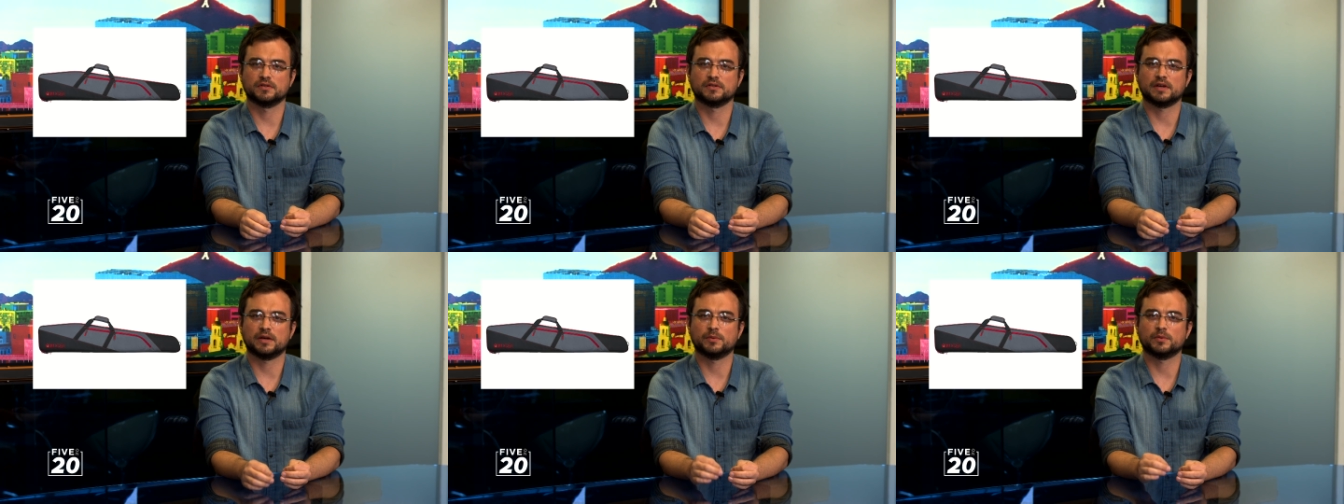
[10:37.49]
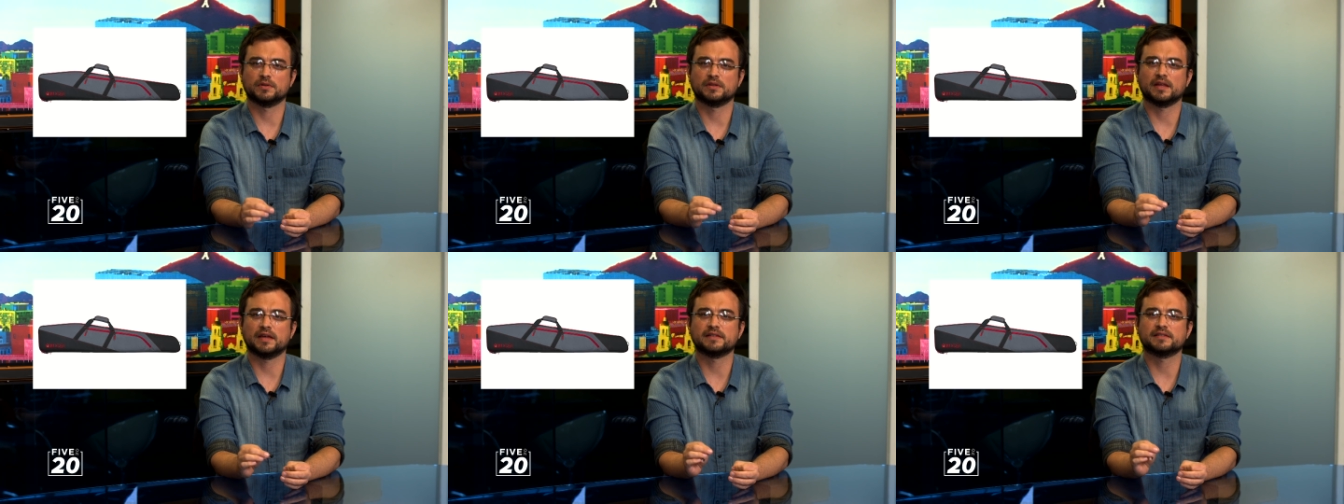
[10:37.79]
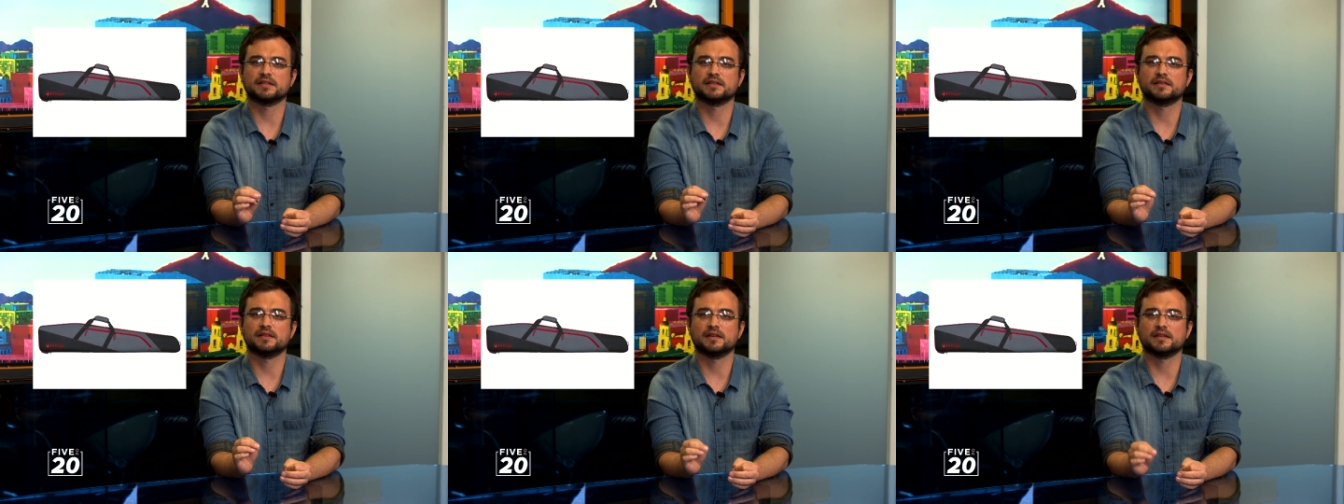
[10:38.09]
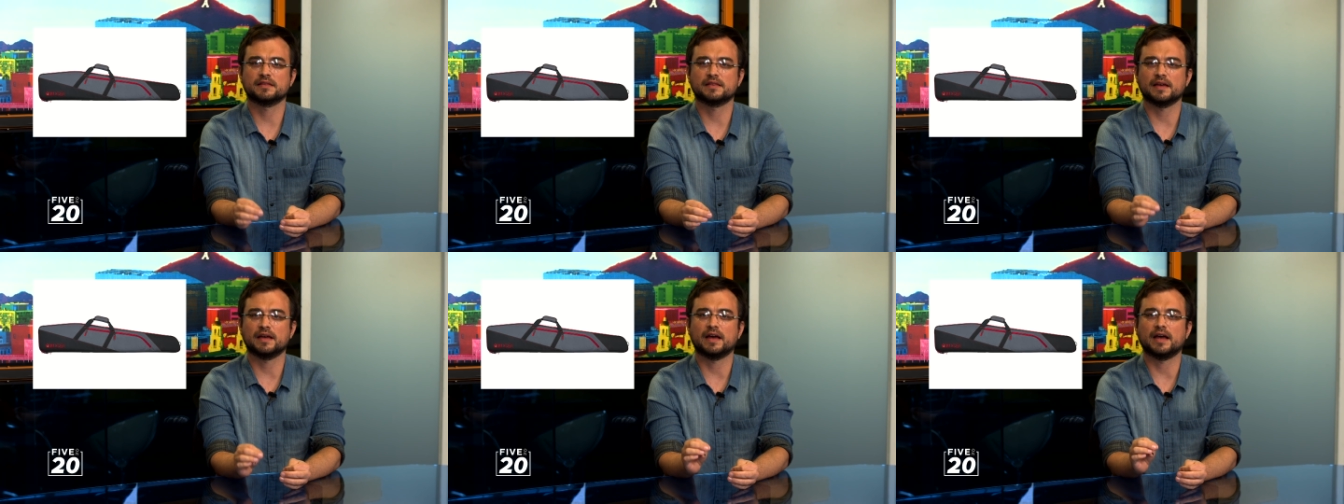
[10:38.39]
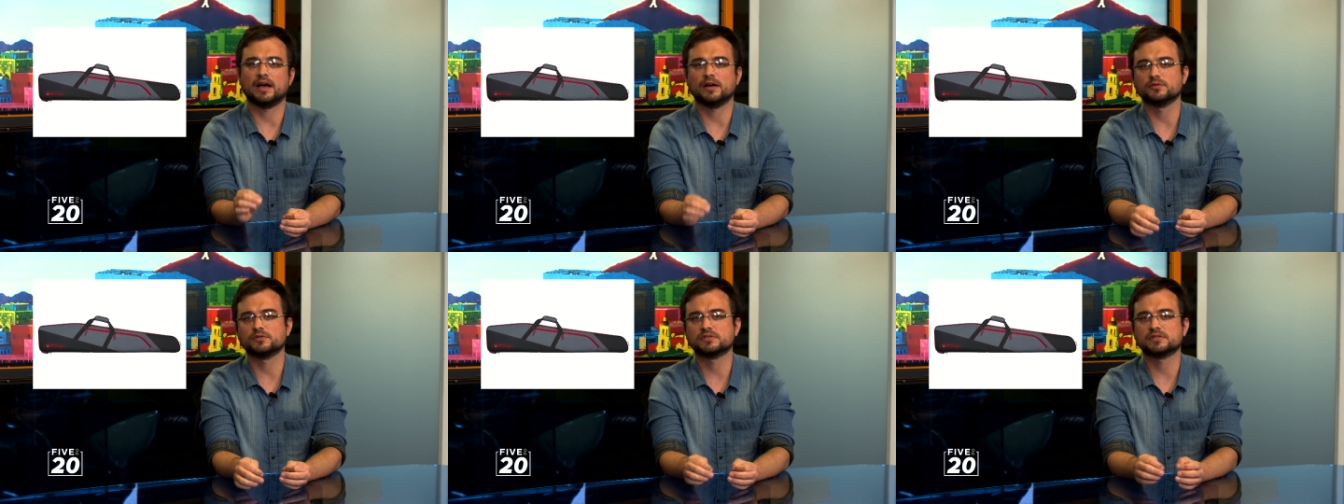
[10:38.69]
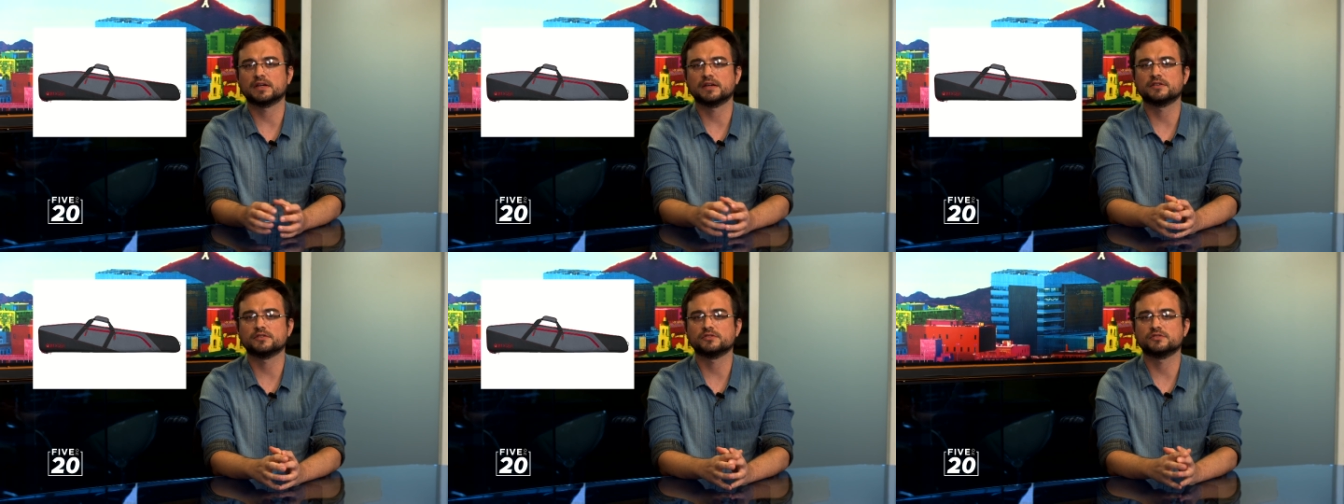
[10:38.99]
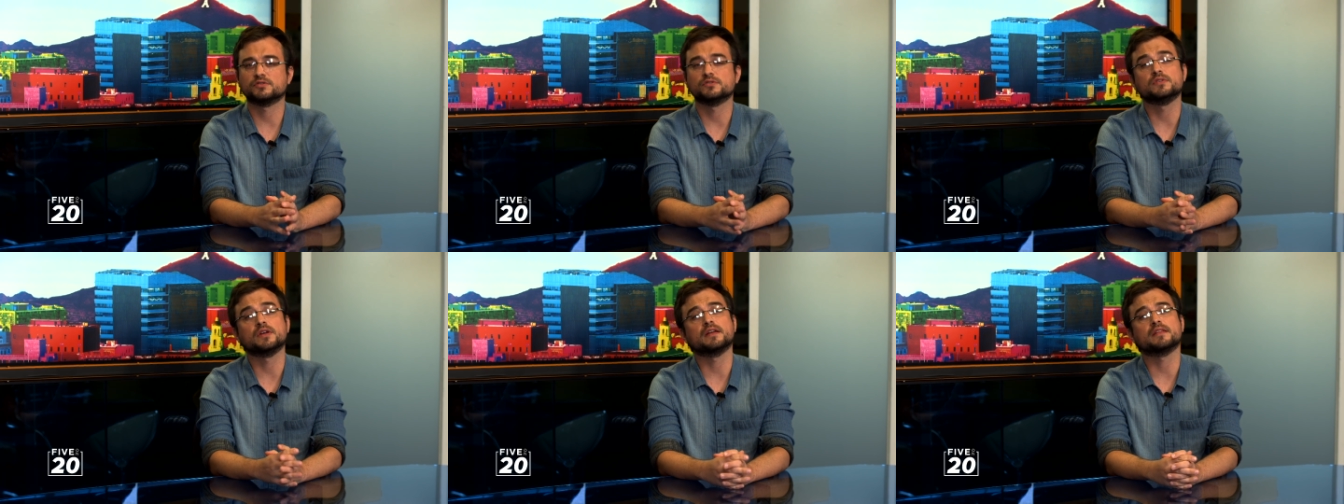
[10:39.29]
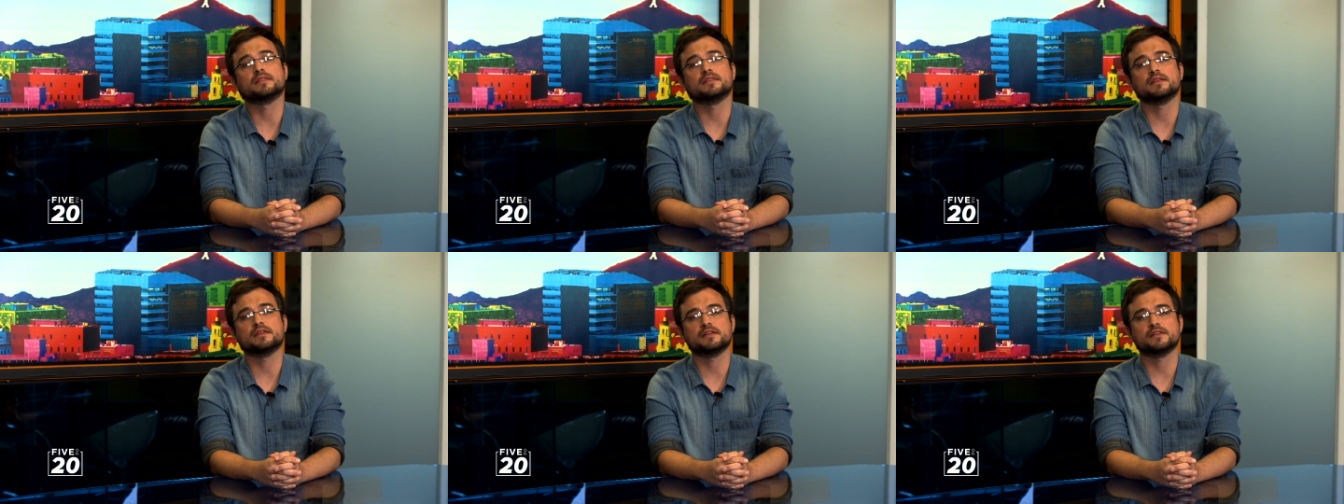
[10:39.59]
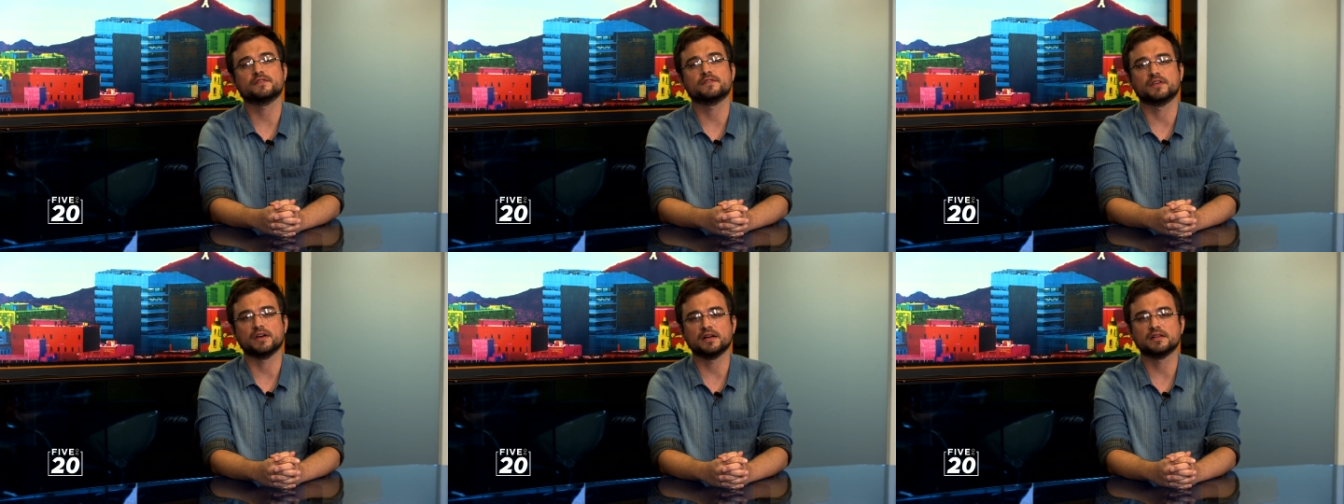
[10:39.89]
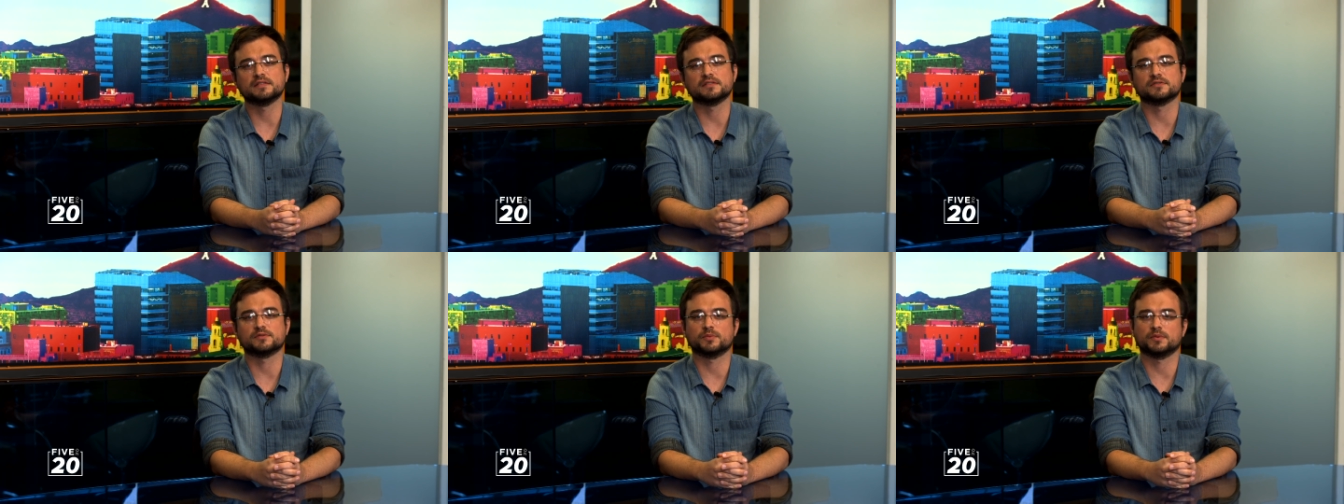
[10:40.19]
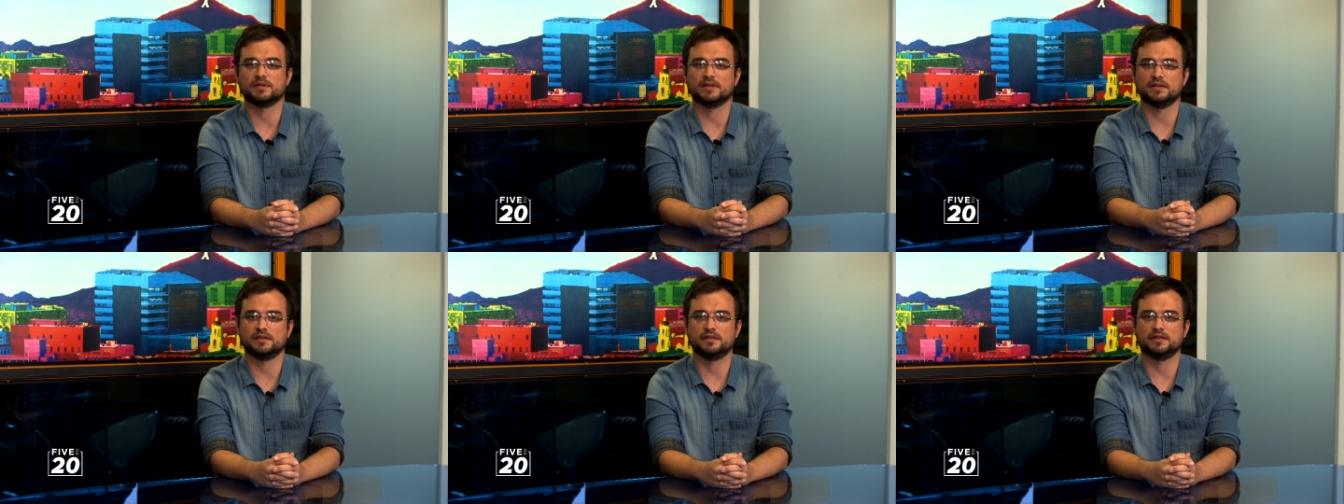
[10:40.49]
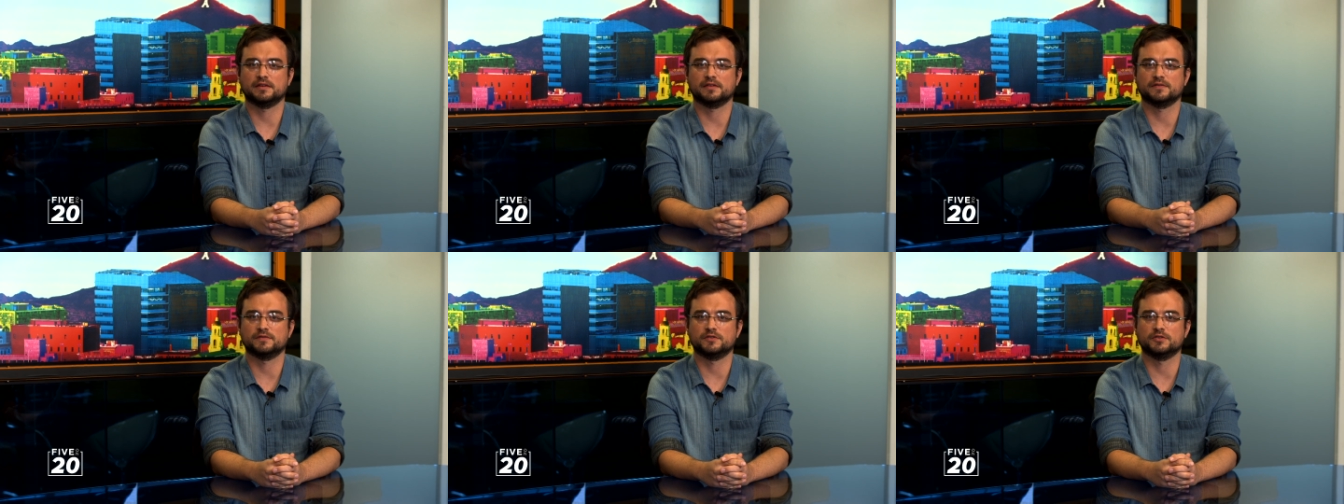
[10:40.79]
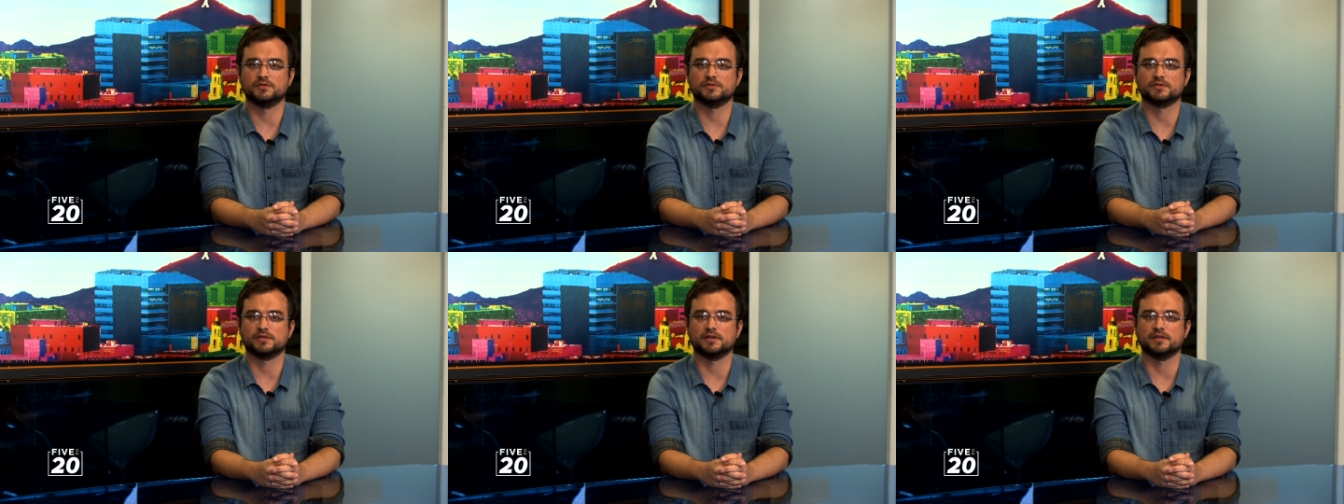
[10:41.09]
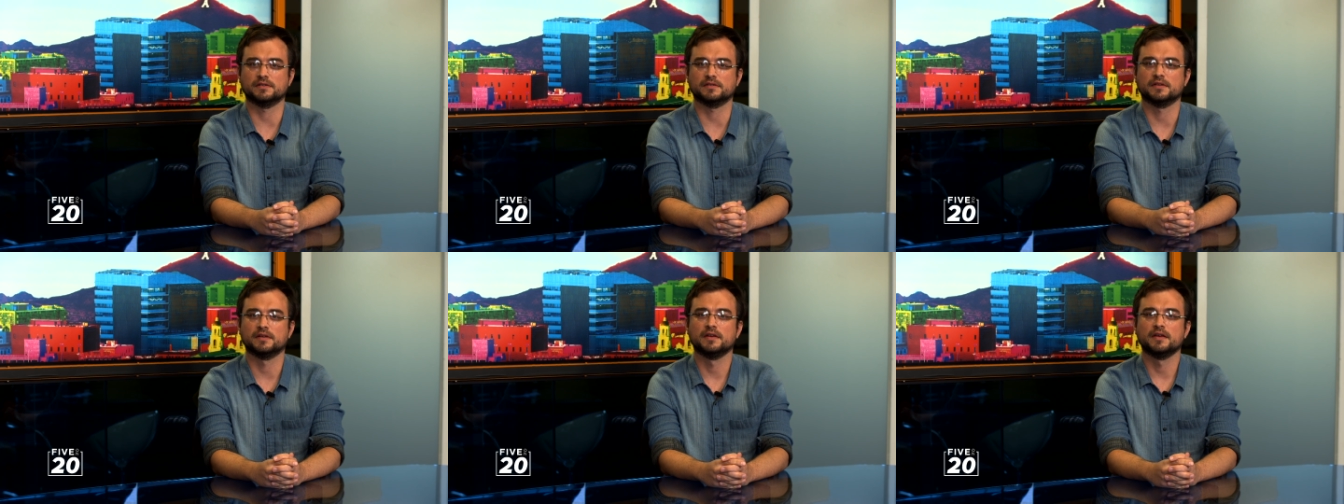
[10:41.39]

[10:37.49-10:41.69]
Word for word: I would like to think that outsiders do not think of guns when they think of Tucson.